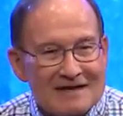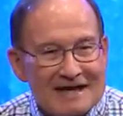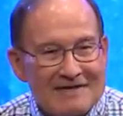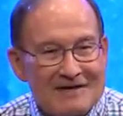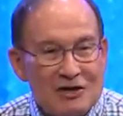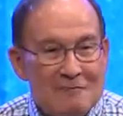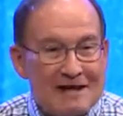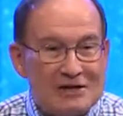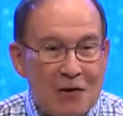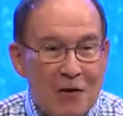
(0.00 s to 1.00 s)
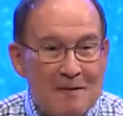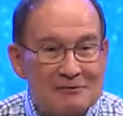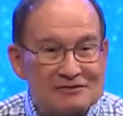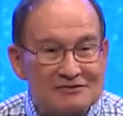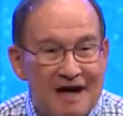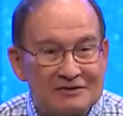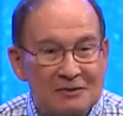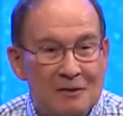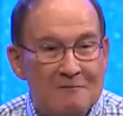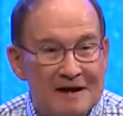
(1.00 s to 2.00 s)
And then you may know him. He was on Dr.
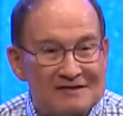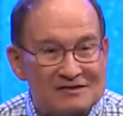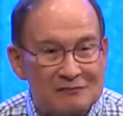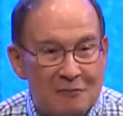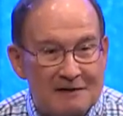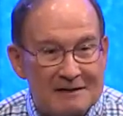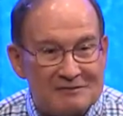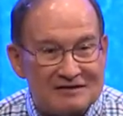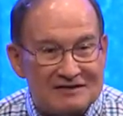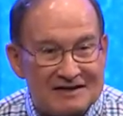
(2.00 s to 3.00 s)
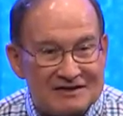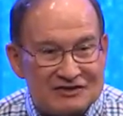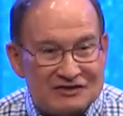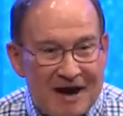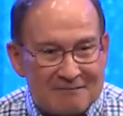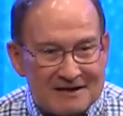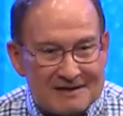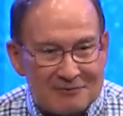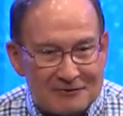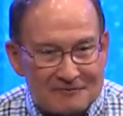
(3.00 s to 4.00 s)
Quinn, Medicine Woman. He was the
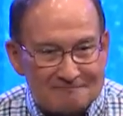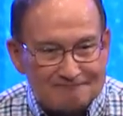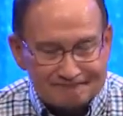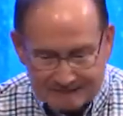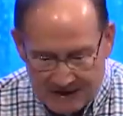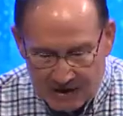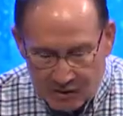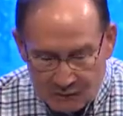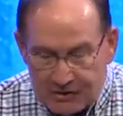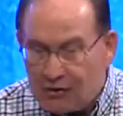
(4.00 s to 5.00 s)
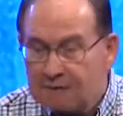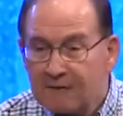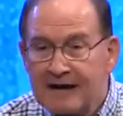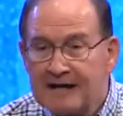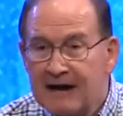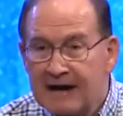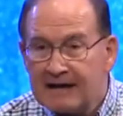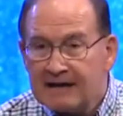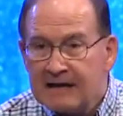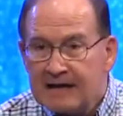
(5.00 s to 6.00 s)
shopkeeper. Well, you know, on Friday night,
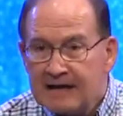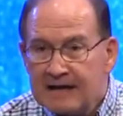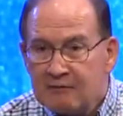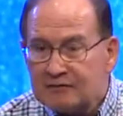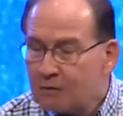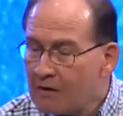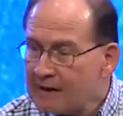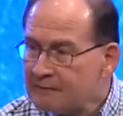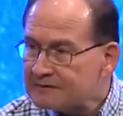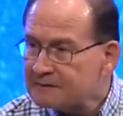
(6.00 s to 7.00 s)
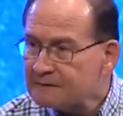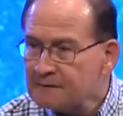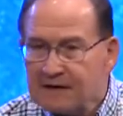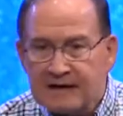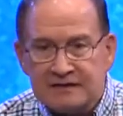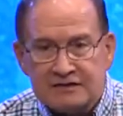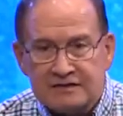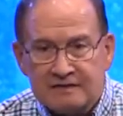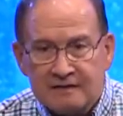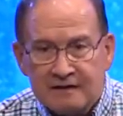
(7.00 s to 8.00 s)
he was walking with some
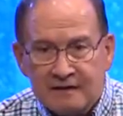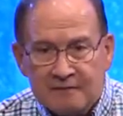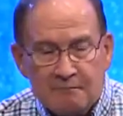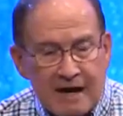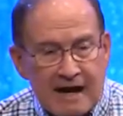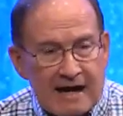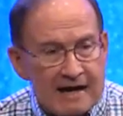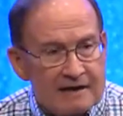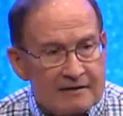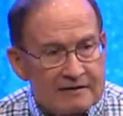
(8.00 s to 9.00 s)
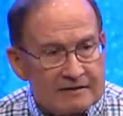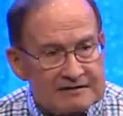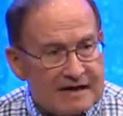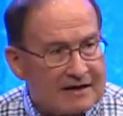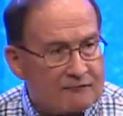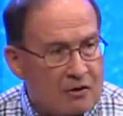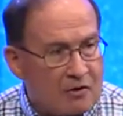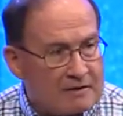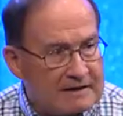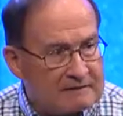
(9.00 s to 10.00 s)
friends by the side of the
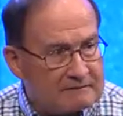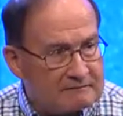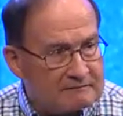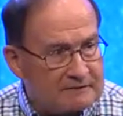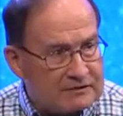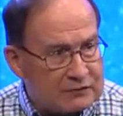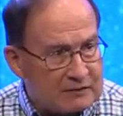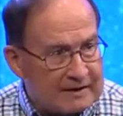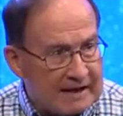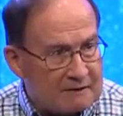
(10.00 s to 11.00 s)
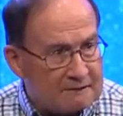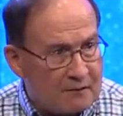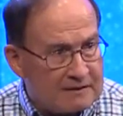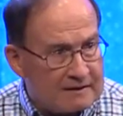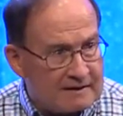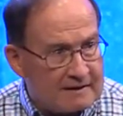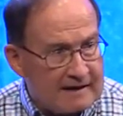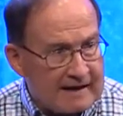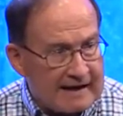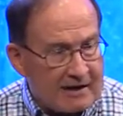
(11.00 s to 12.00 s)
road in Ventura, California,
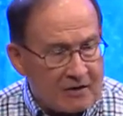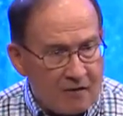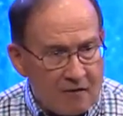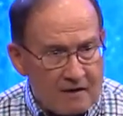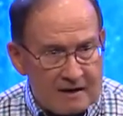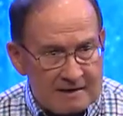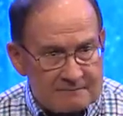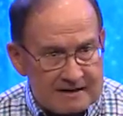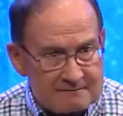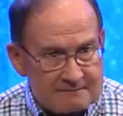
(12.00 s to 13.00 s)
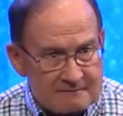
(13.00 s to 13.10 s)
and a car clipped him.